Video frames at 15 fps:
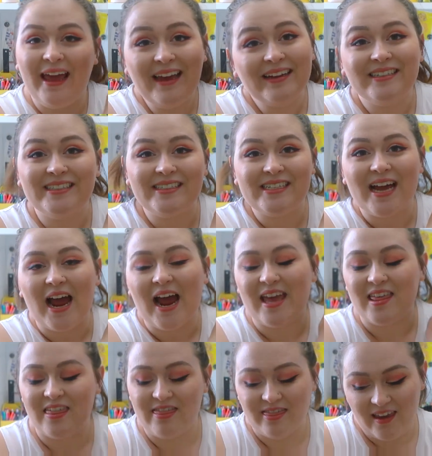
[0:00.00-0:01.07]
And I
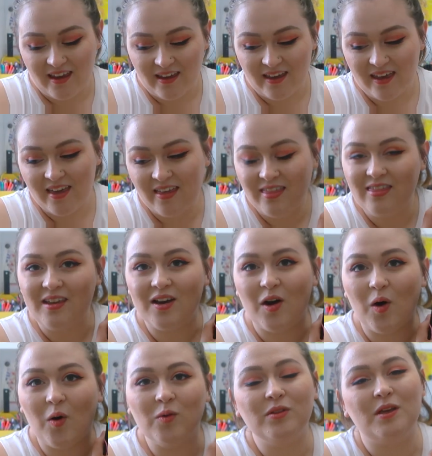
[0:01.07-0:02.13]
think the
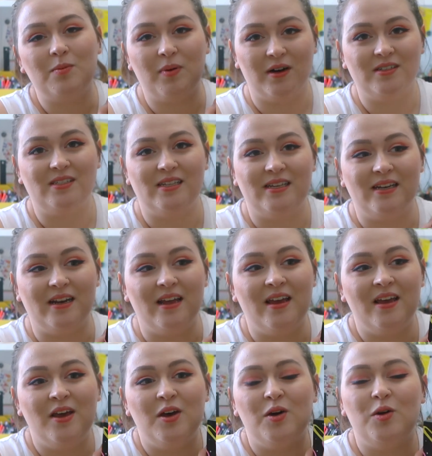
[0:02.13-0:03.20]
only person
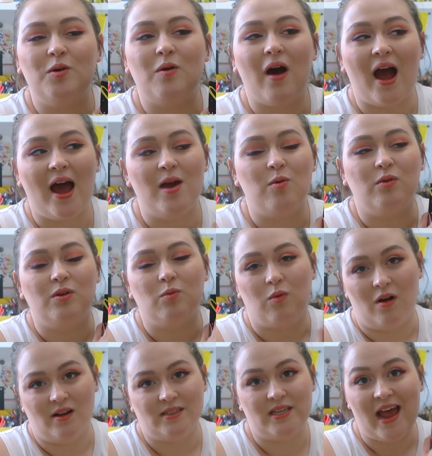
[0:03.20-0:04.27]
who I would
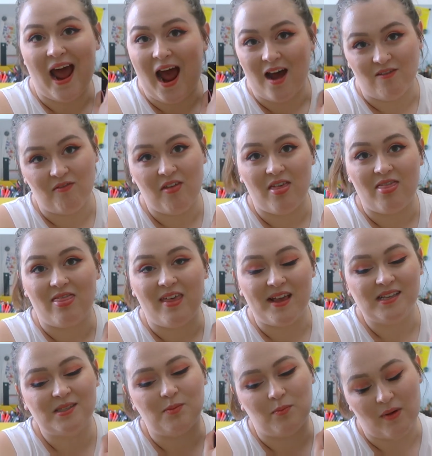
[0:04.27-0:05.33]
want to have
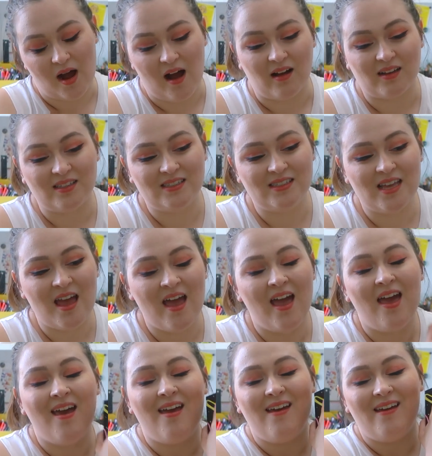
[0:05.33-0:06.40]
this box
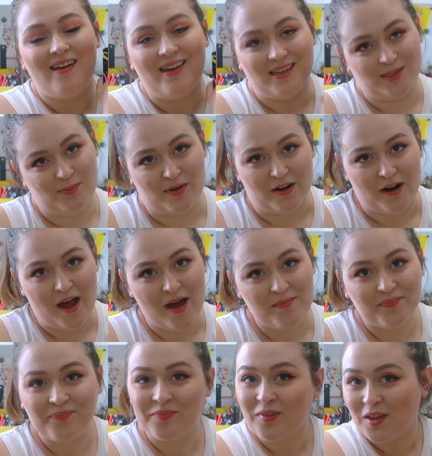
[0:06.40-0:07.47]
is Mira.
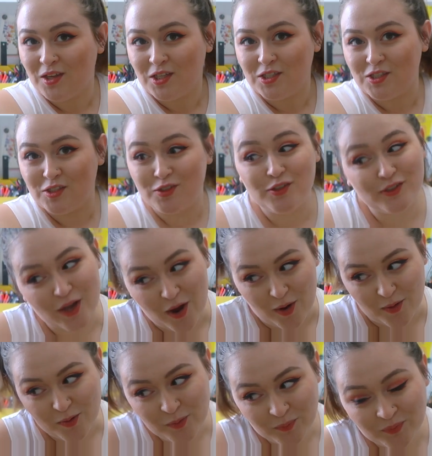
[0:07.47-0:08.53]

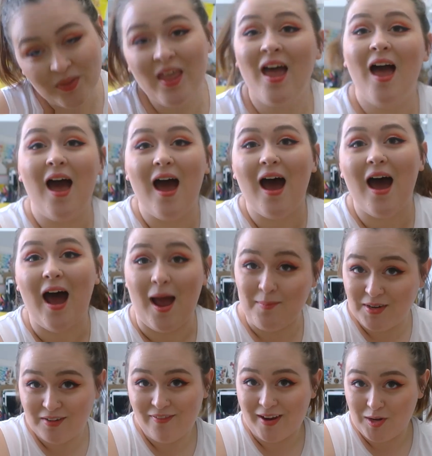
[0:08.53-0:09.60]
So I'm
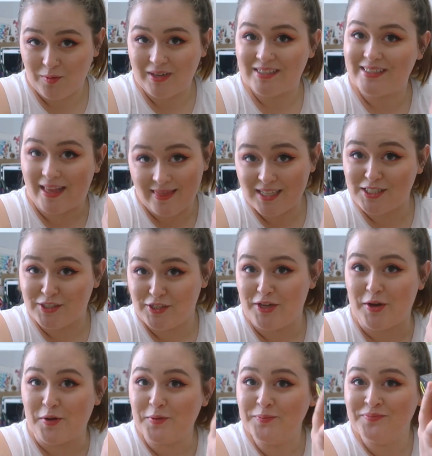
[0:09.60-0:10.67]
gonna find a way to send this to
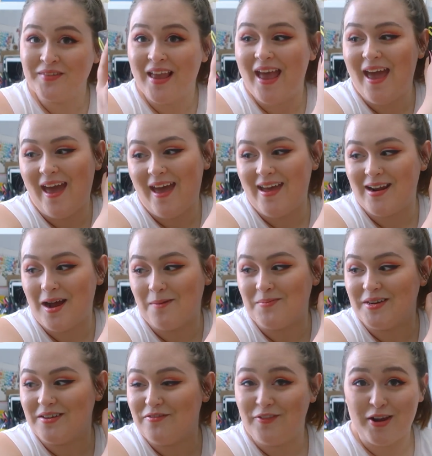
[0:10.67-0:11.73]
you, and I'm
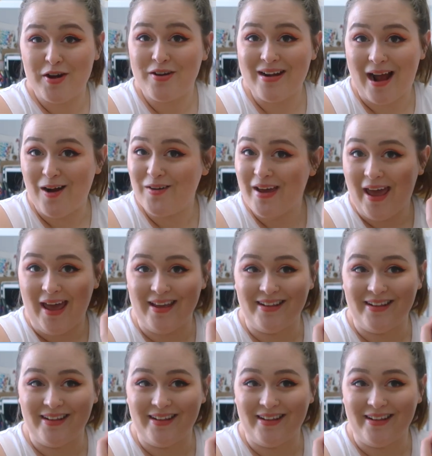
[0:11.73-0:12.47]
gonna figure it out.